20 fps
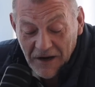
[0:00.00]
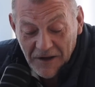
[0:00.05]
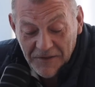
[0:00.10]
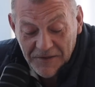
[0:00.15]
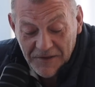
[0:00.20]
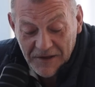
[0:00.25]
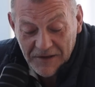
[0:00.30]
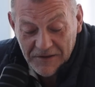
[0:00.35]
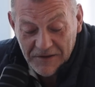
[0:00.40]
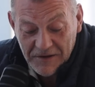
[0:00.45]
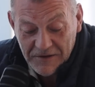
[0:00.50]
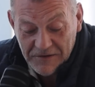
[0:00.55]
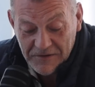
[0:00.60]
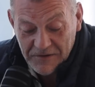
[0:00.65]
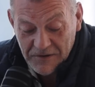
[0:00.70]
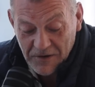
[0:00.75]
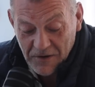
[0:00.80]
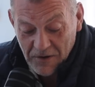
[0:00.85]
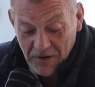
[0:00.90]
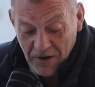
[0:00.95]
I think
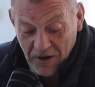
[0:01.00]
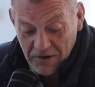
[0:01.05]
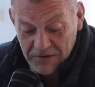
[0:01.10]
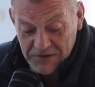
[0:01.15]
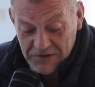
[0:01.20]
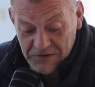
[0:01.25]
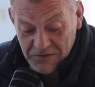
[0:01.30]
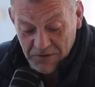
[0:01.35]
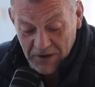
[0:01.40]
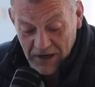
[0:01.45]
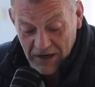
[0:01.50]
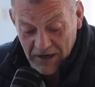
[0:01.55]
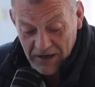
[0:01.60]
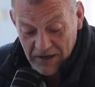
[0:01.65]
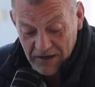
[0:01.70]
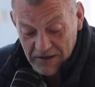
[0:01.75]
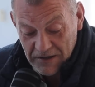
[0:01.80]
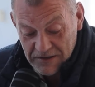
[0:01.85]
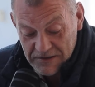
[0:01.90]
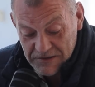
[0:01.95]
that
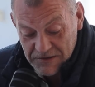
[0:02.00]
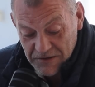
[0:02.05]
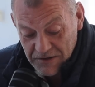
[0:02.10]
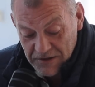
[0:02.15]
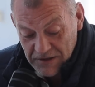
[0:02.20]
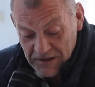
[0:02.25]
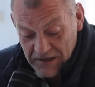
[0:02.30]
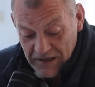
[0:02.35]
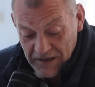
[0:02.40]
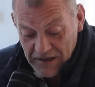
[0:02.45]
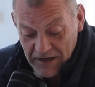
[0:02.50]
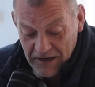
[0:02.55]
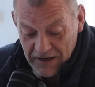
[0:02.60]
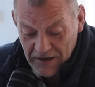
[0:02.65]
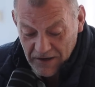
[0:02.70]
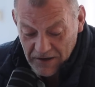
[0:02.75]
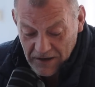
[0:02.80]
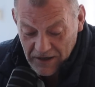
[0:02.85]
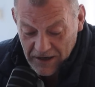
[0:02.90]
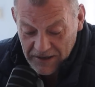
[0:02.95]
Australia certainly,
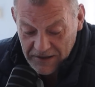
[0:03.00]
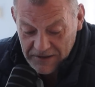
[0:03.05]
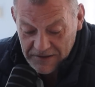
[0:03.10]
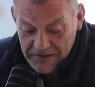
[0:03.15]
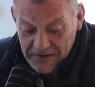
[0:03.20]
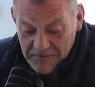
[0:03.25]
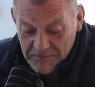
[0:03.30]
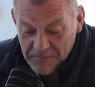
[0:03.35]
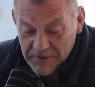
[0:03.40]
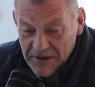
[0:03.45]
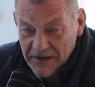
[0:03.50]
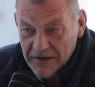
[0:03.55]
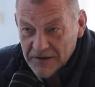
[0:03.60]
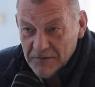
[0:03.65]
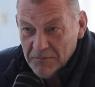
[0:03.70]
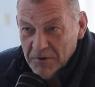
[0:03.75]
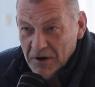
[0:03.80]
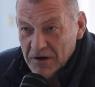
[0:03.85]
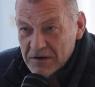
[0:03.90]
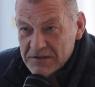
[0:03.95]
and any team playing
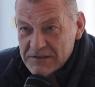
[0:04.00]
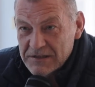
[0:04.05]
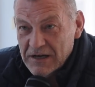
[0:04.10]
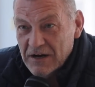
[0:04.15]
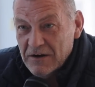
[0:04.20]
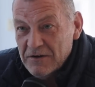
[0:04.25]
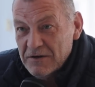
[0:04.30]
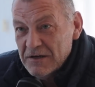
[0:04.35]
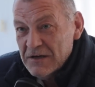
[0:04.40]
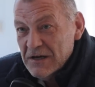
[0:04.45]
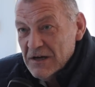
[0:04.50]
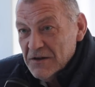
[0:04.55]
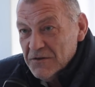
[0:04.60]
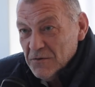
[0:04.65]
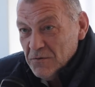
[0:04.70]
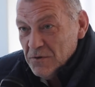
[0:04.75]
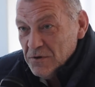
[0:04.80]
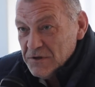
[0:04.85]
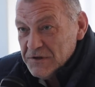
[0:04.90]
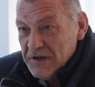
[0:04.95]
the Boks now, the
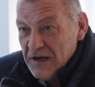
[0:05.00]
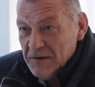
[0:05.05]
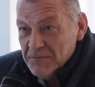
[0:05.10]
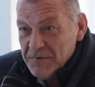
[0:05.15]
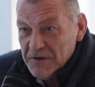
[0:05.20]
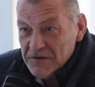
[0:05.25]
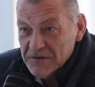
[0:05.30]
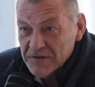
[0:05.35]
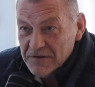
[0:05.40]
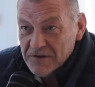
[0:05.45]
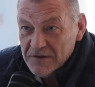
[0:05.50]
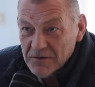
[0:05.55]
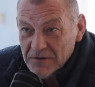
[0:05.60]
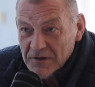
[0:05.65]
world champions,